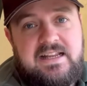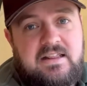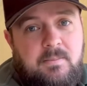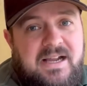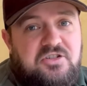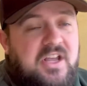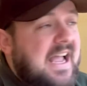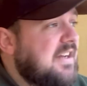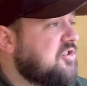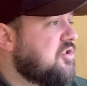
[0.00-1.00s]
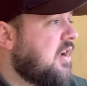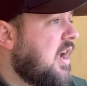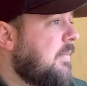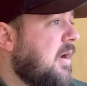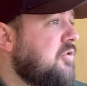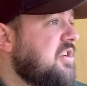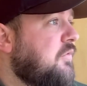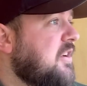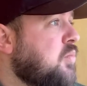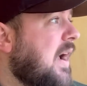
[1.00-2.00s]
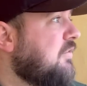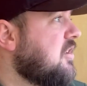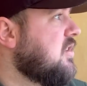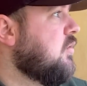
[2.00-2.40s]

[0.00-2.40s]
the Match the Hatch OG Fish wafters.